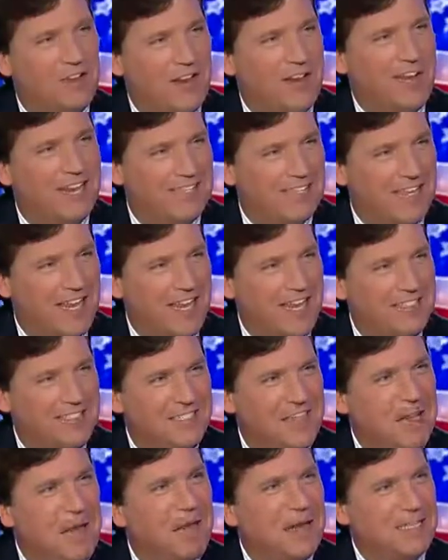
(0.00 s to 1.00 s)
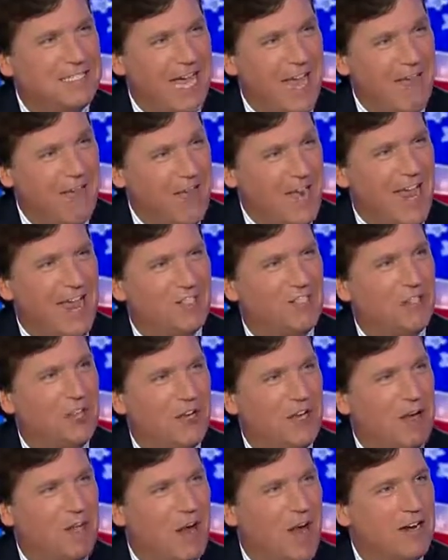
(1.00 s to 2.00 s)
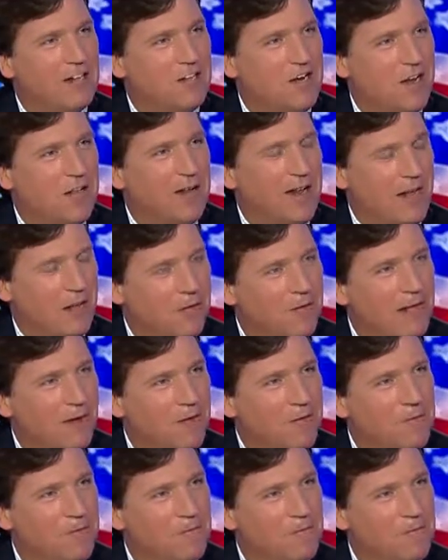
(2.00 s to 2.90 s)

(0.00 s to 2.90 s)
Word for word: of the United States because I haven't asked you to come on and talk about health care.